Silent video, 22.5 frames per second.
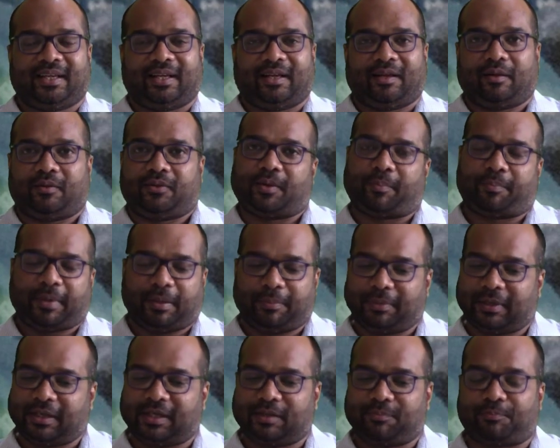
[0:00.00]
The
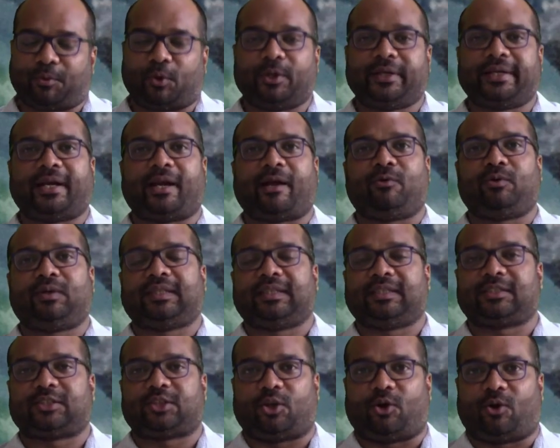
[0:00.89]
people pointed out
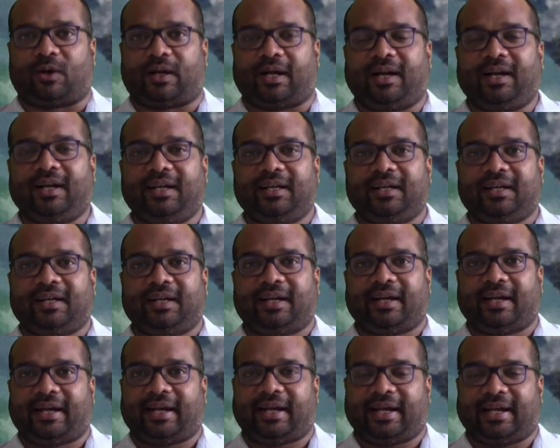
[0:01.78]
this sloka
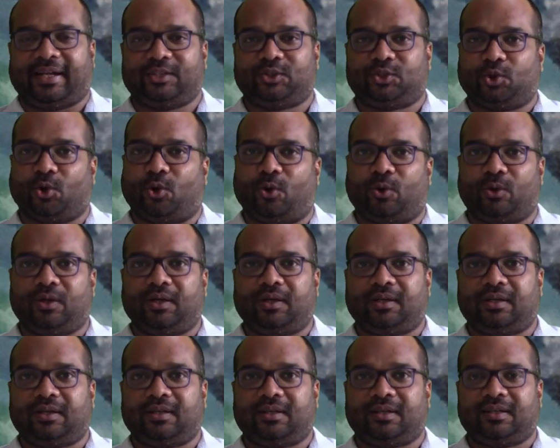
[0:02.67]
and
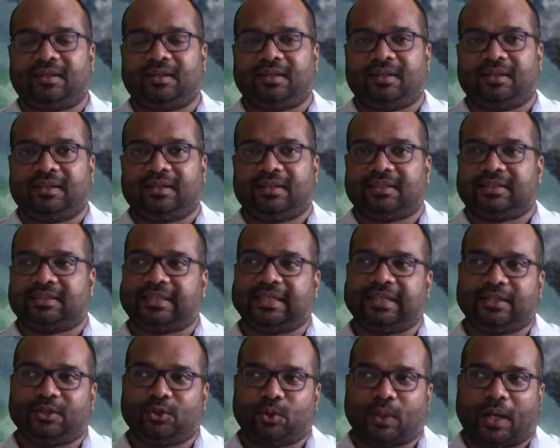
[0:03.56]
told,
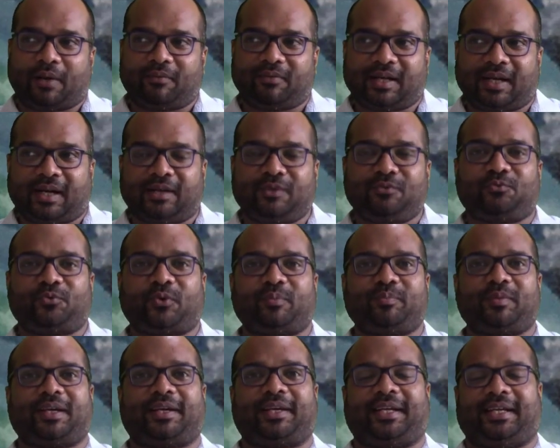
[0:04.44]
see, you have learned
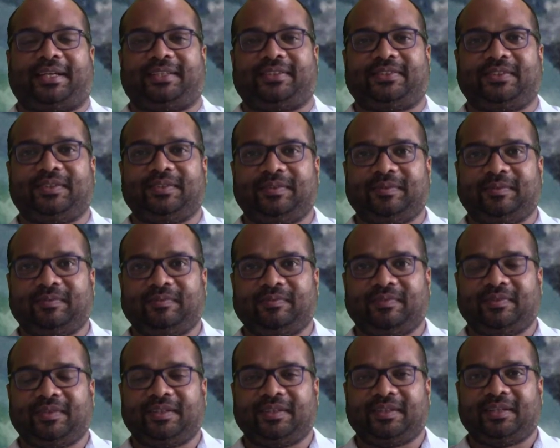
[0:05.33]
from the Greeks.
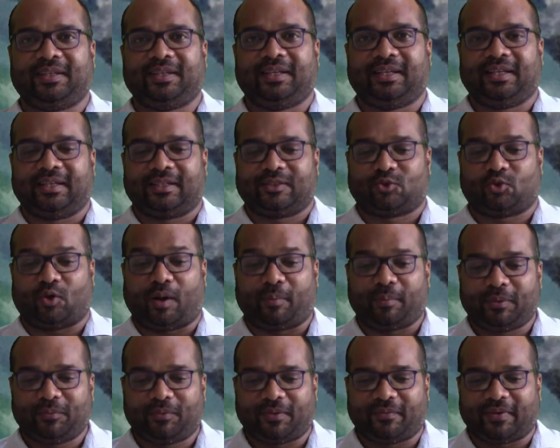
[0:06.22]

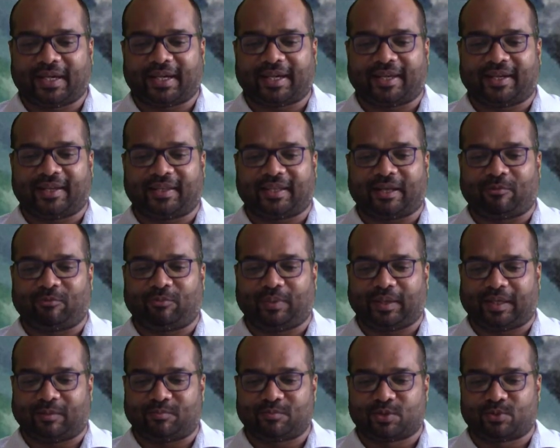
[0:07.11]
Swami Vivekananda
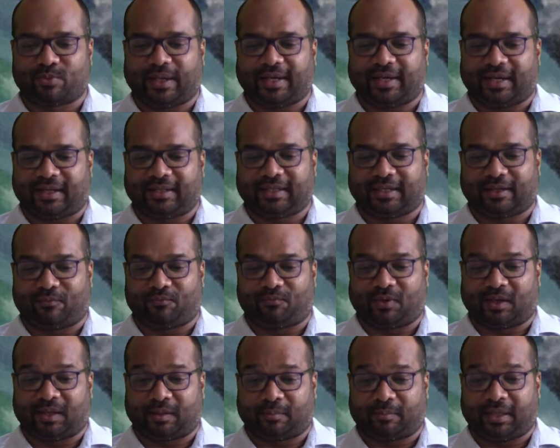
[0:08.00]
becomes very
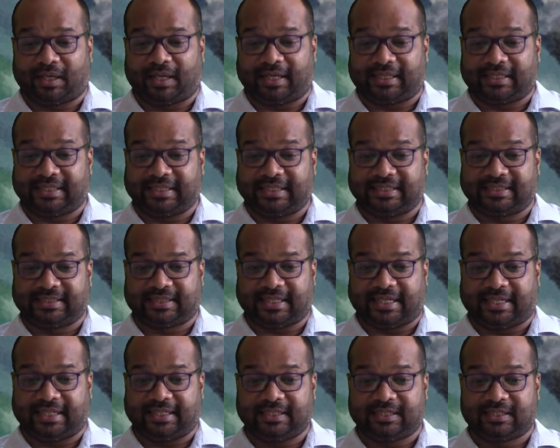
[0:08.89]
uncomfortable, and he
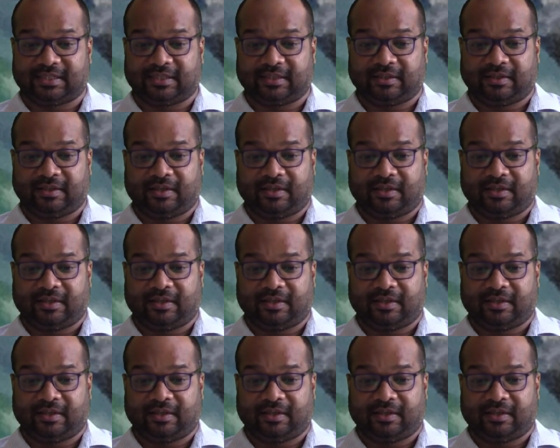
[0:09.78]
says,